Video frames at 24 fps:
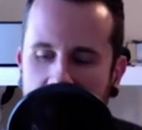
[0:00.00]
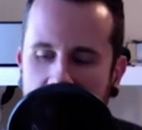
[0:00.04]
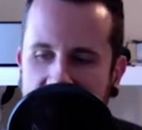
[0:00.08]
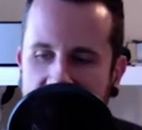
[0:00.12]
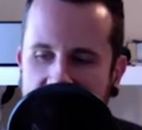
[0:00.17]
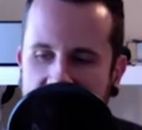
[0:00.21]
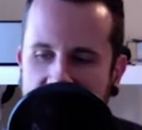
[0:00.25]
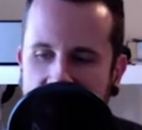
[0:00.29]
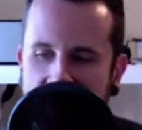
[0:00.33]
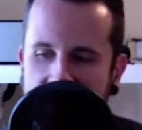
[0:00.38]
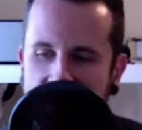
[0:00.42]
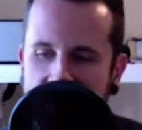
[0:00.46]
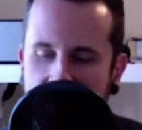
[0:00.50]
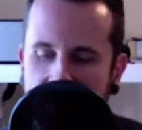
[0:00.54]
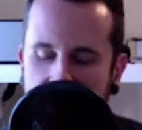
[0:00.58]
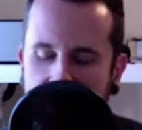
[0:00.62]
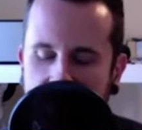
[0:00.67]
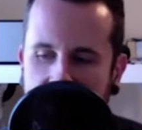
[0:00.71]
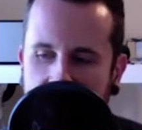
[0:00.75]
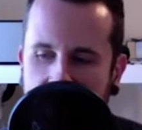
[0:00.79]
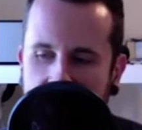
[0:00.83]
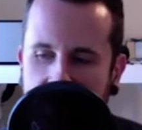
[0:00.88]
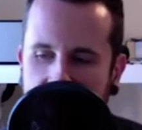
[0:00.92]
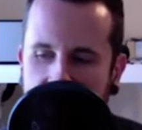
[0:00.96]

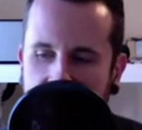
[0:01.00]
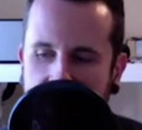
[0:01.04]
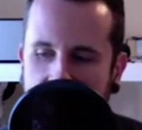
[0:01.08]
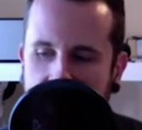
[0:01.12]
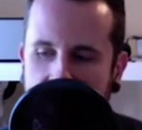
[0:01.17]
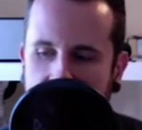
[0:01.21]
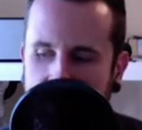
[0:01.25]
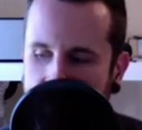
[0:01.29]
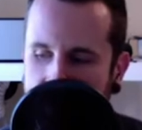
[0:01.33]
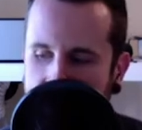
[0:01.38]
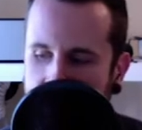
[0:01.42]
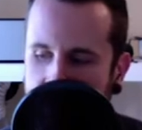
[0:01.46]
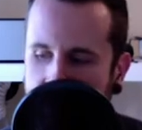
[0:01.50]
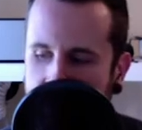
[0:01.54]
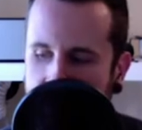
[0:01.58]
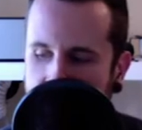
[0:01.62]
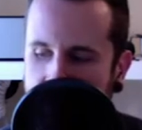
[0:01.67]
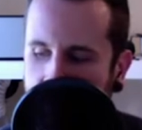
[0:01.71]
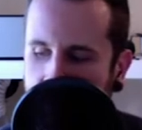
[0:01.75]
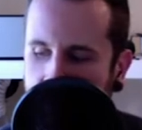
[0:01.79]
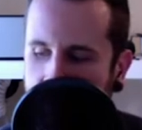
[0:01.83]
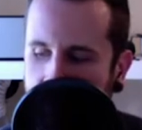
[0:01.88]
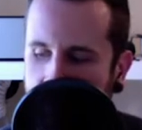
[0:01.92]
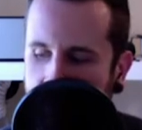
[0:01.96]

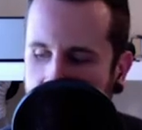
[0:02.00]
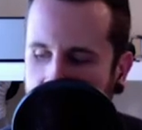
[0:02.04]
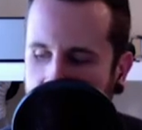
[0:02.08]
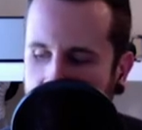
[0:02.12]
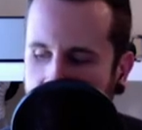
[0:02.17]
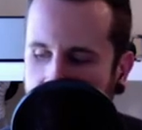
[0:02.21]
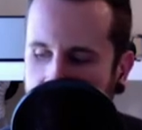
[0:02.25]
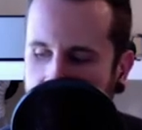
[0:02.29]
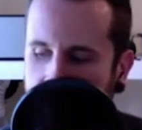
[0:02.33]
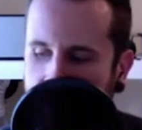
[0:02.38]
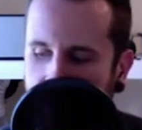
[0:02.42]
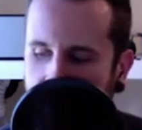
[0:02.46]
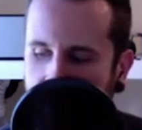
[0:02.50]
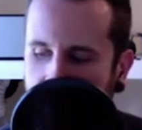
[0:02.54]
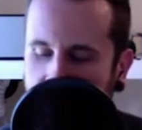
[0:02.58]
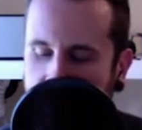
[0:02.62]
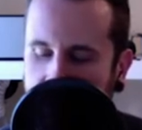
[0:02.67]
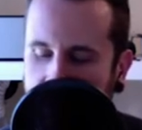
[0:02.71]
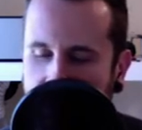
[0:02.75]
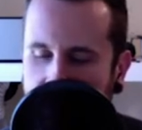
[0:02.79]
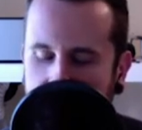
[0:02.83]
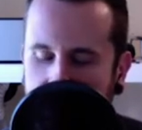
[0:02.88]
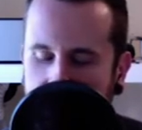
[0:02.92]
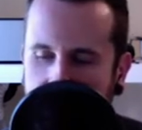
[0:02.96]

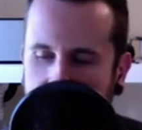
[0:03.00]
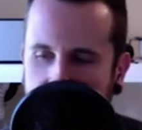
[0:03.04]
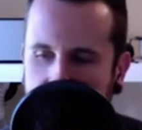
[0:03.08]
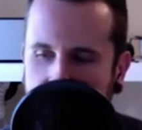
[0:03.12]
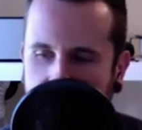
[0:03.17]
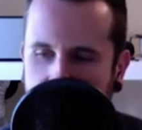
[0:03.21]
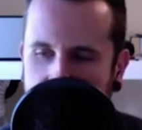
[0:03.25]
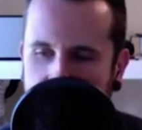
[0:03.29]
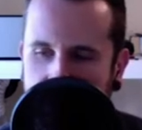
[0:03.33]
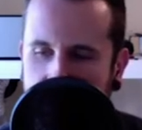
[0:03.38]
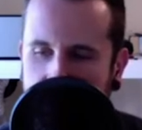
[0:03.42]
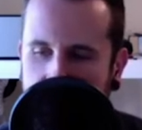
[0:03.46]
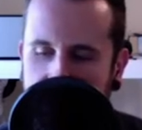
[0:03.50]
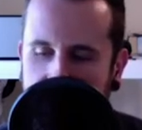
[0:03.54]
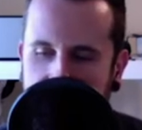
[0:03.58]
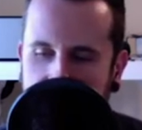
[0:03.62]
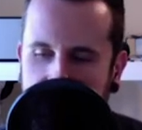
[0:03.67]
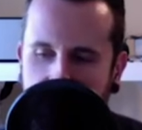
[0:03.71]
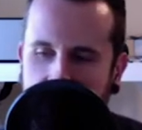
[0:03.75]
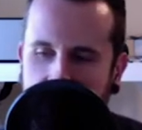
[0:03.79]
This person isn't speaking.